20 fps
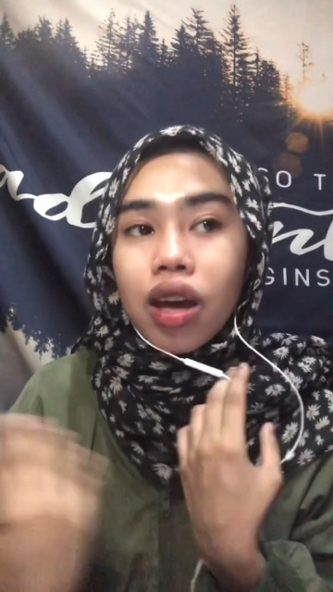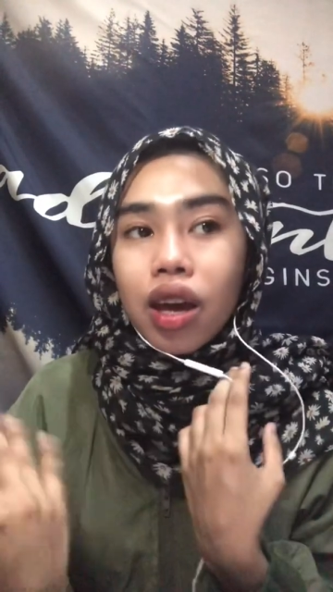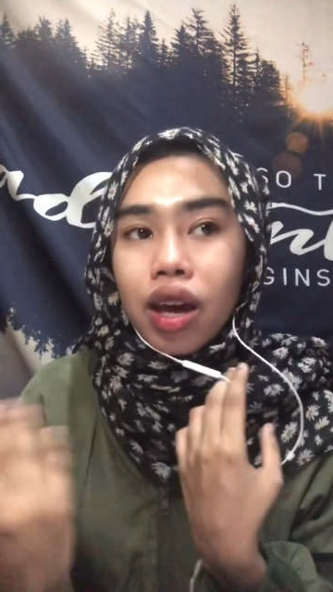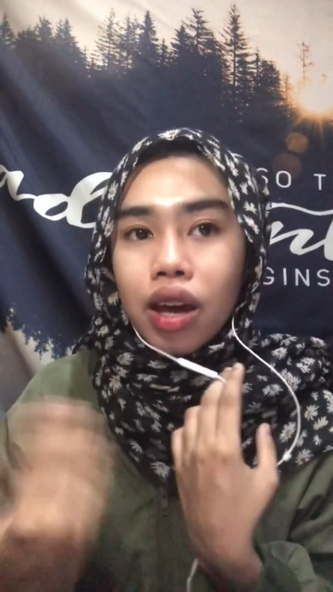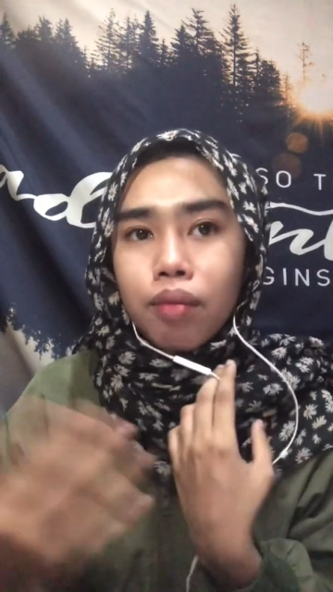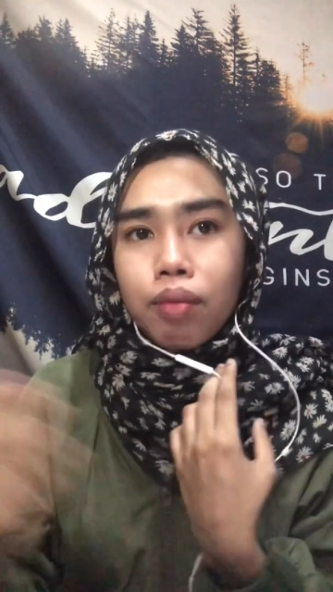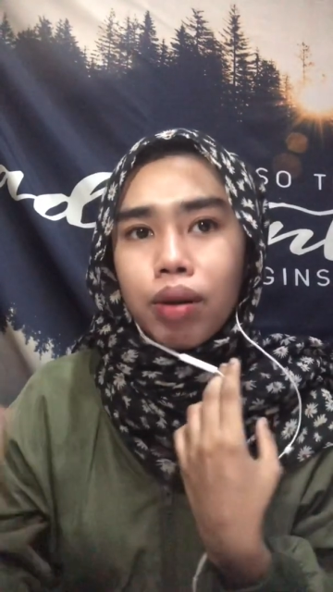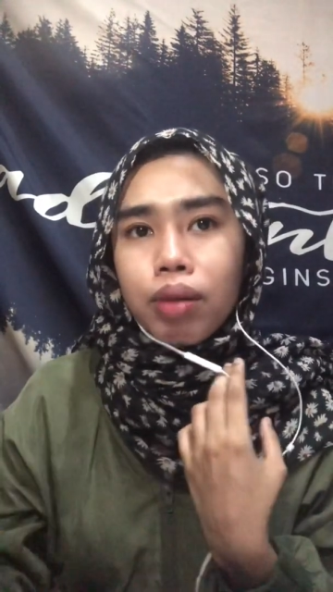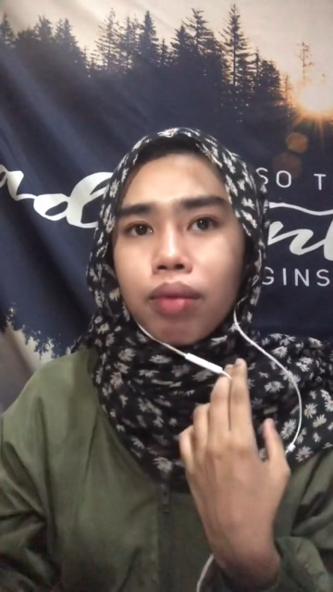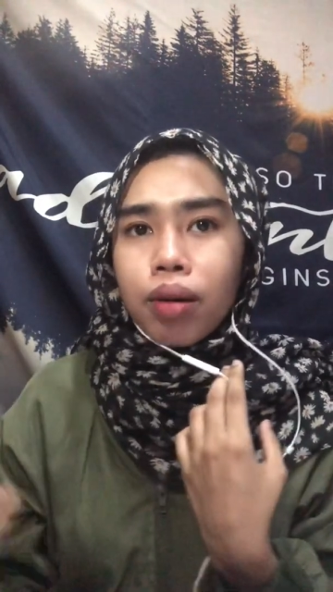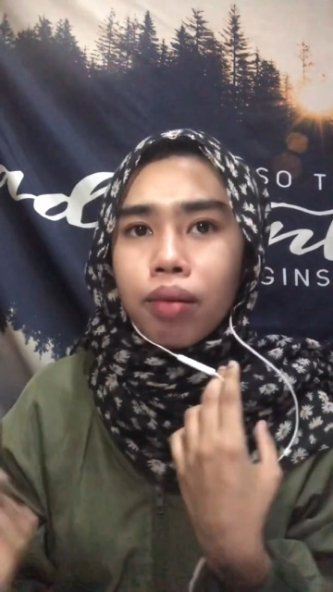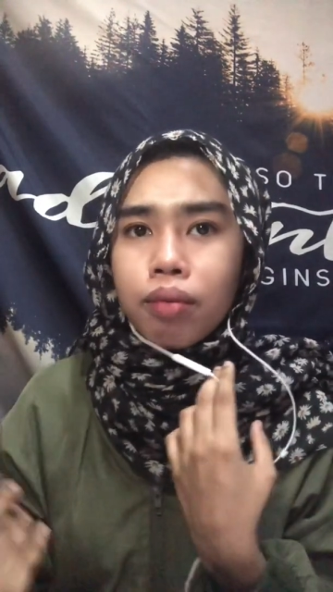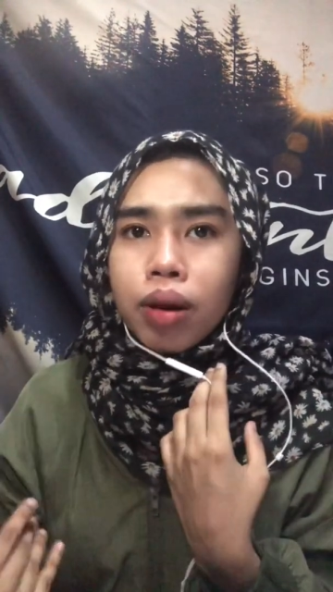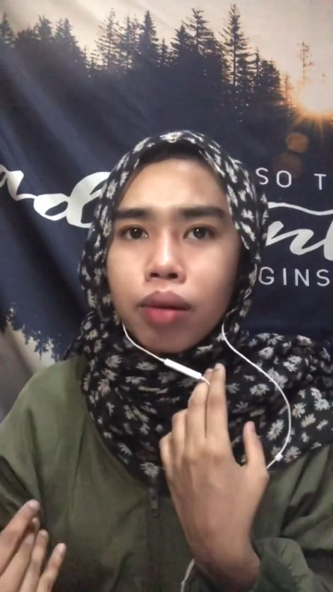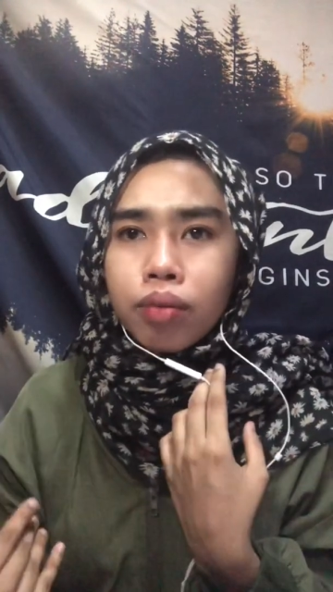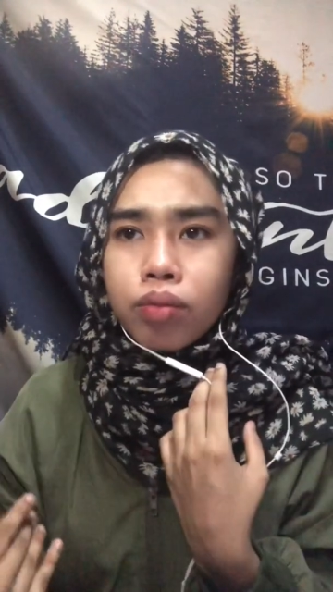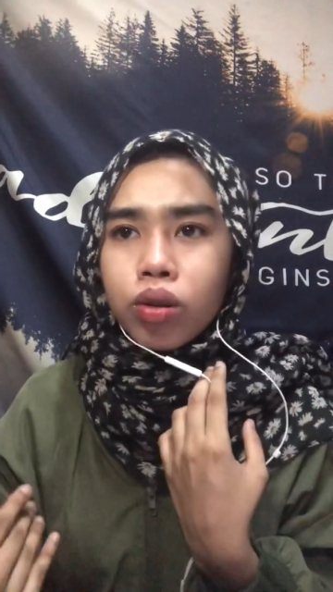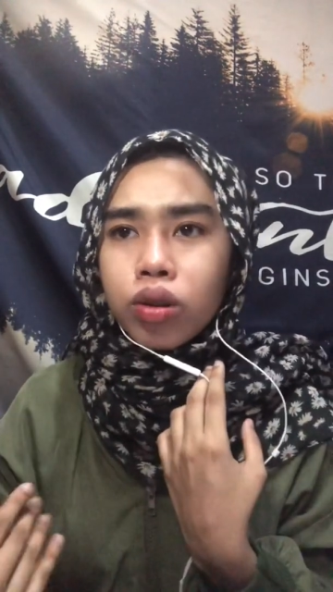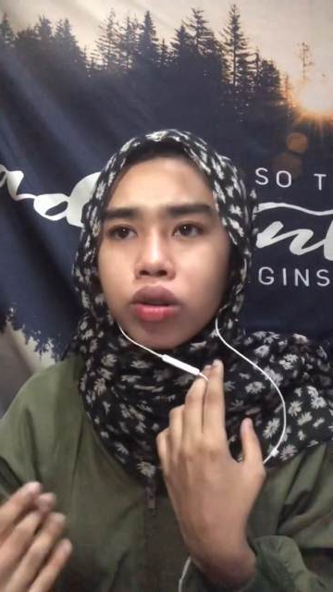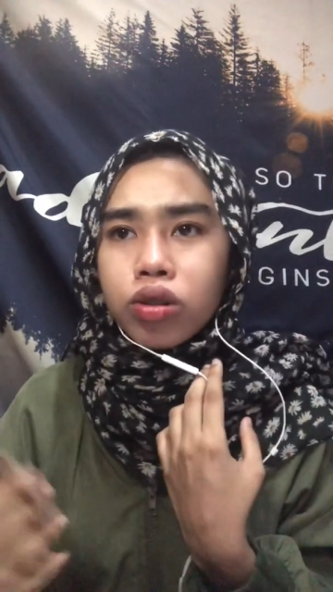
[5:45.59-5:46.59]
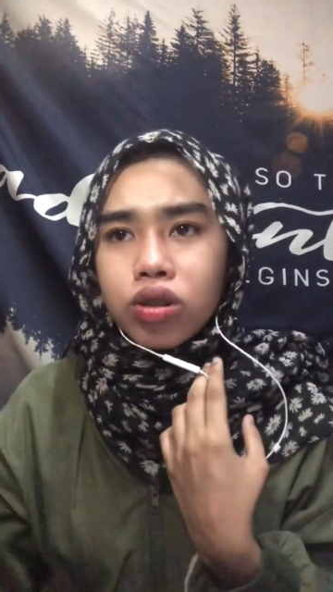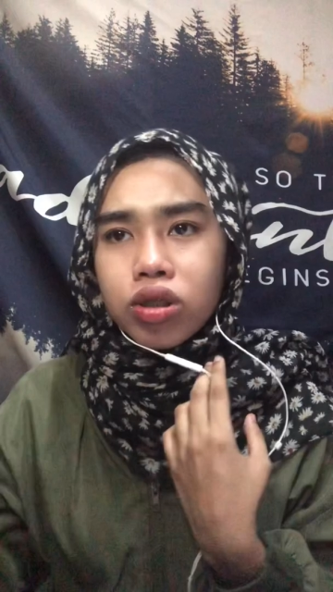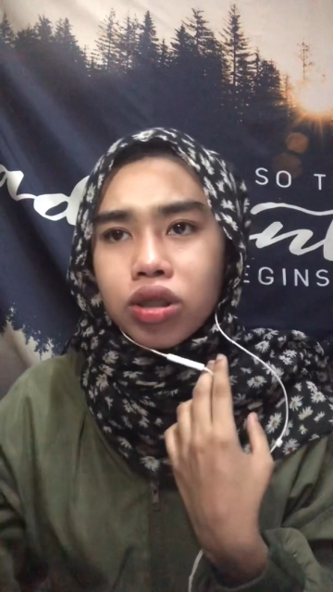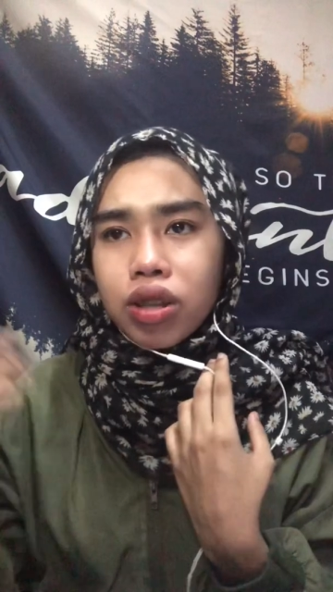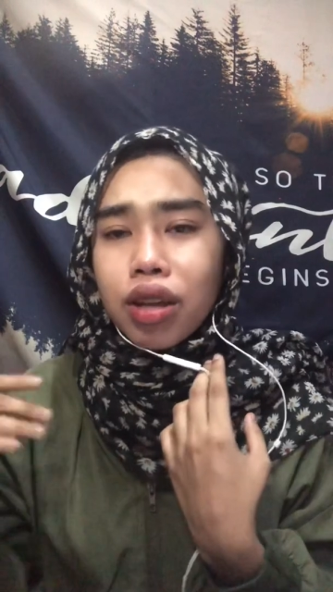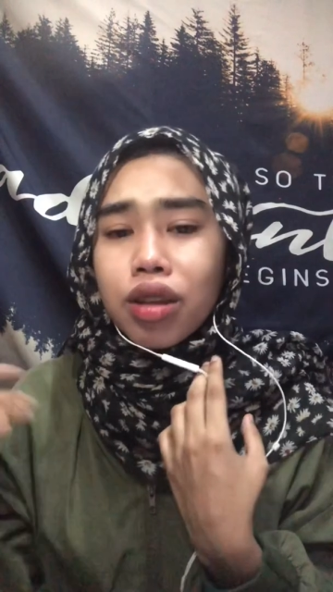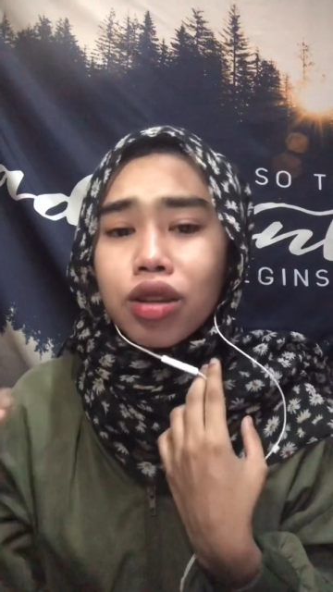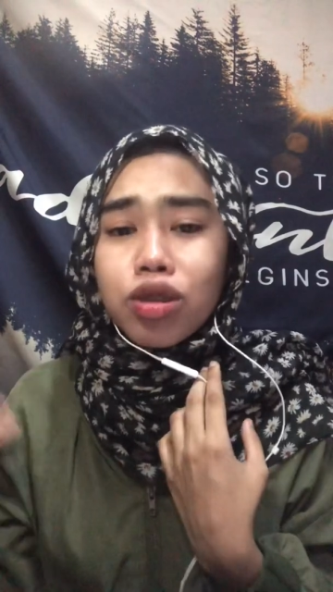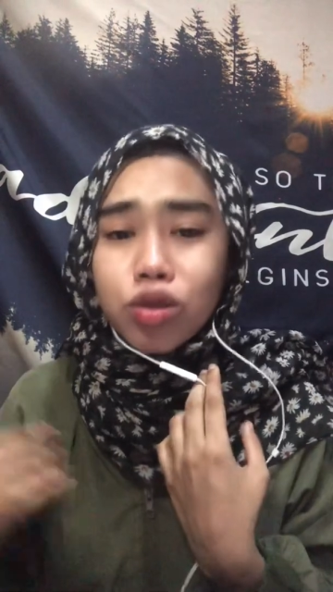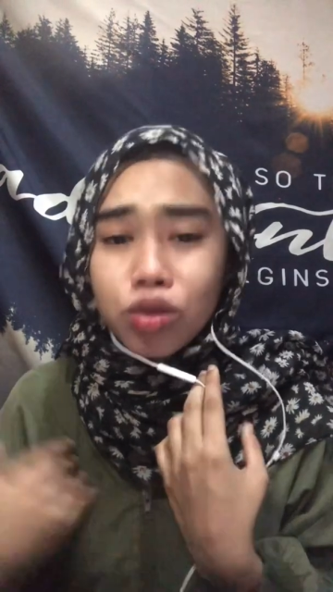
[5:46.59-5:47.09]
and but my mom not
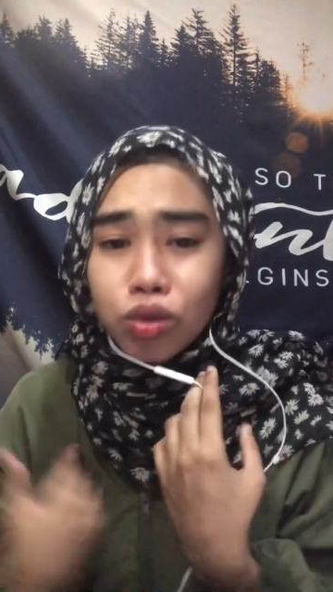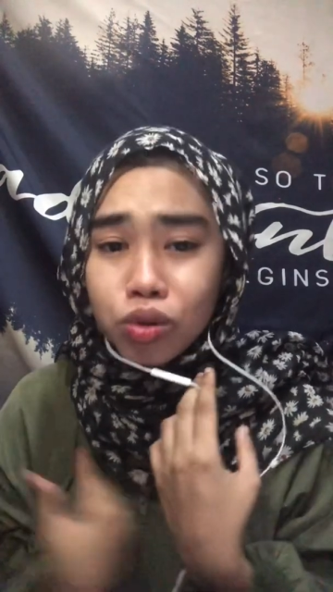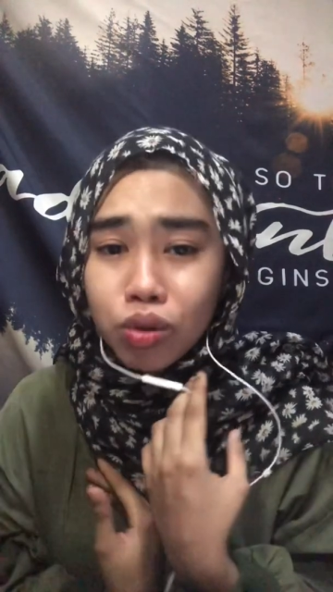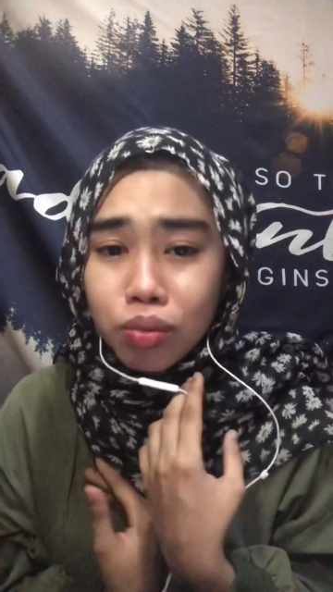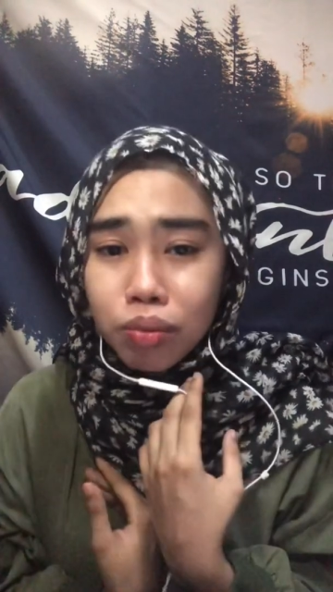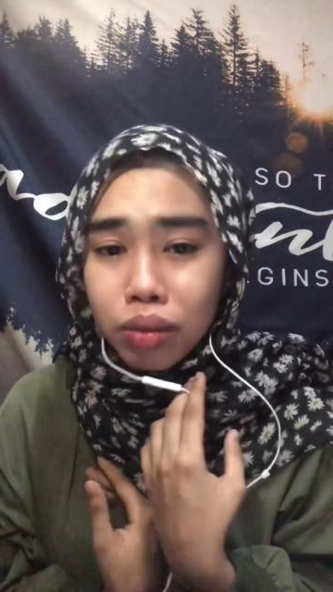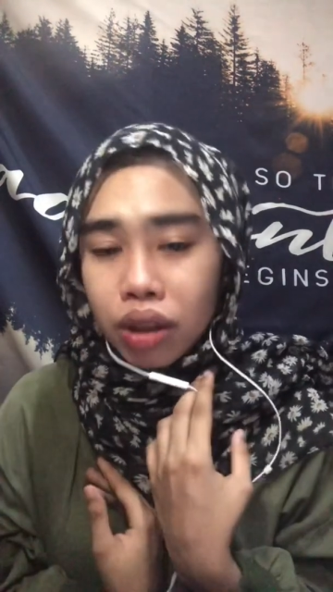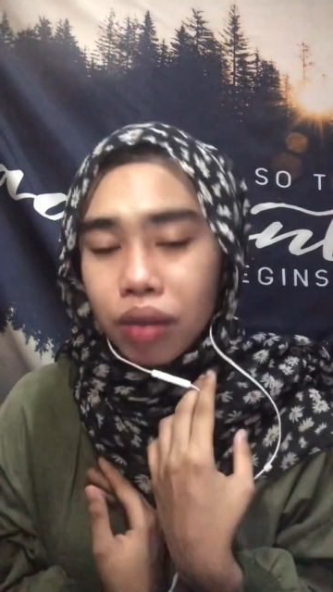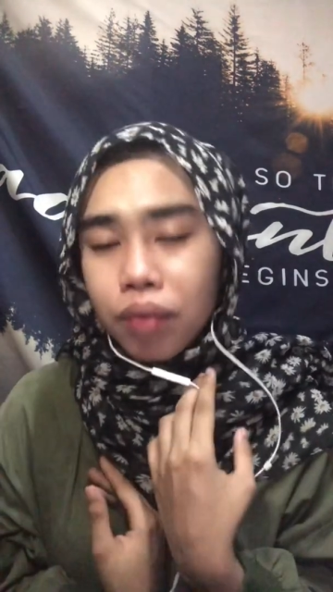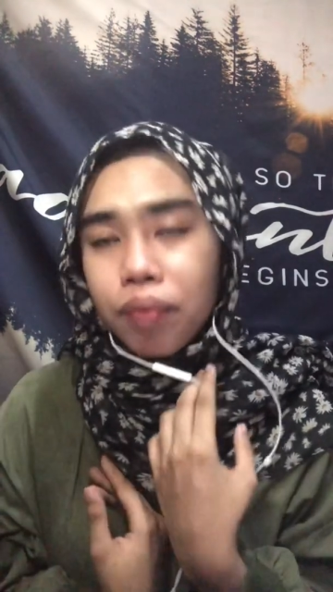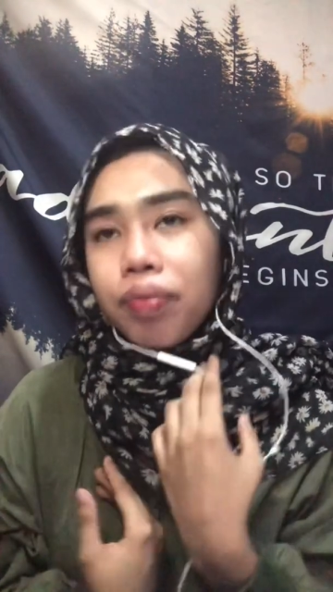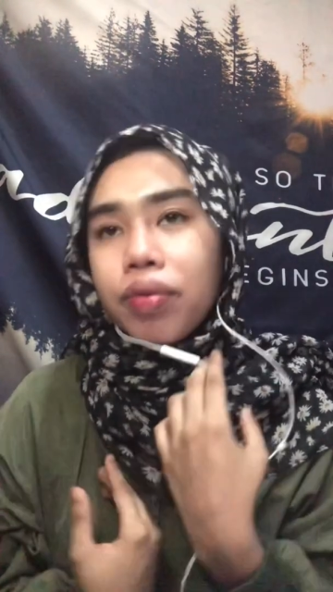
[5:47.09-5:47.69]
say the truth to me.